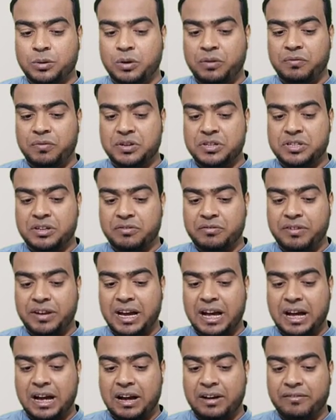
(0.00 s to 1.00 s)
coefficient
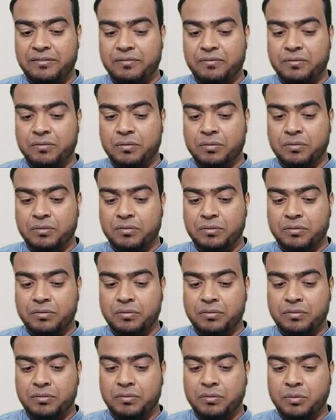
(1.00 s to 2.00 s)
we have
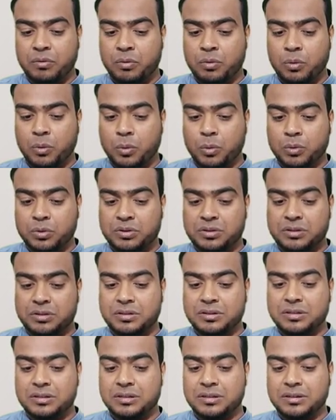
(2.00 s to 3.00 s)

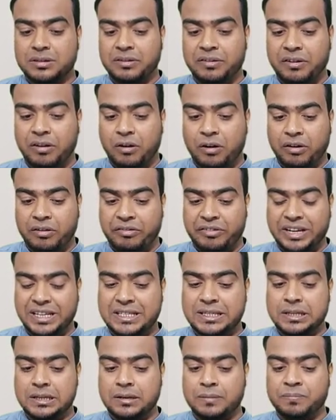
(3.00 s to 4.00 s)

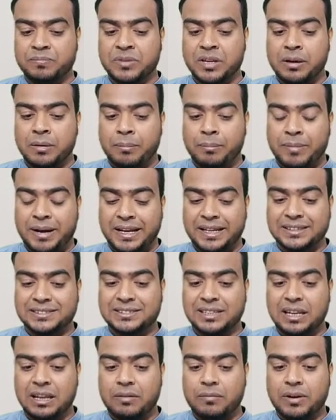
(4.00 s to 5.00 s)
written
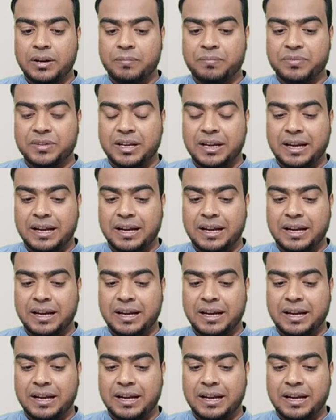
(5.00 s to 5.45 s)
minus 11,